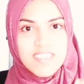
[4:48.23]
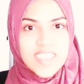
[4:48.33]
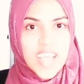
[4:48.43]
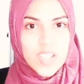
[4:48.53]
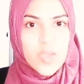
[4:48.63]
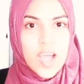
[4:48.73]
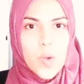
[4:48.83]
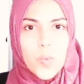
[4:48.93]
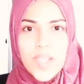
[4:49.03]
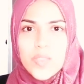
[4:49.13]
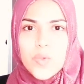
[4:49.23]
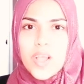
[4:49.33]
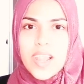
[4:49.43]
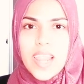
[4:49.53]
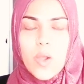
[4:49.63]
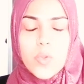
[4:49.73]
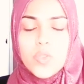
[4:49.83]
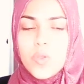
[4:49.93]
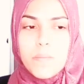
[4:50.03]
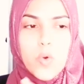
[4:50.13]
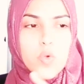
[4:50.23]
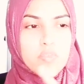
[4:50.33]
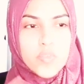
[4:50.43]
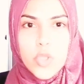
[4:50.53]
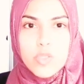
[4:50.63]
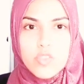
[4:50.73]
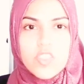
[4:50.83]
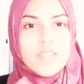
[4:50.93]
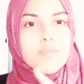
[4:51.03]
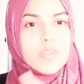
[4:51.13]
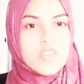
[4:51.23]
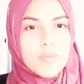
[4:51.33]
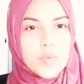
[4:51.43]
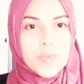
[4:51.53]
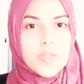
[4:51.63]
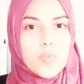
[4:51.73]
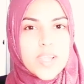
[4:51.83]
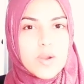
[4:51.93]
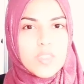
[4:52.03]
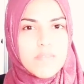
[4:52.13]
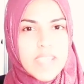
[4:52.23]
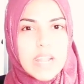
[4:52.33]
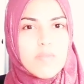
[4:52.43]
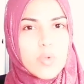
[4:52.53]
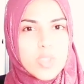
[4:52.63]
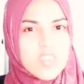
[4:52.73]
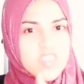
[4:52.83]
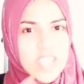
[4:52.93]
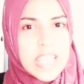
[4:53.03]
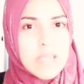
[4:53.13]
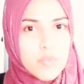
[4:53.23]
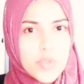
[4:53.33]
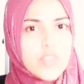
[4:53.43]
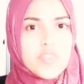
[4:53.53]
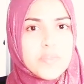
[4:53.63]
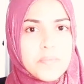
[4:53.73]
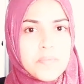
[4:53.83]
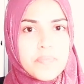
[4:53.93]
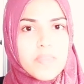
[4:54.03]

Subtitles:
is that? How can you allow, you know, both nuns and Muslim women wear the veil for the same reason,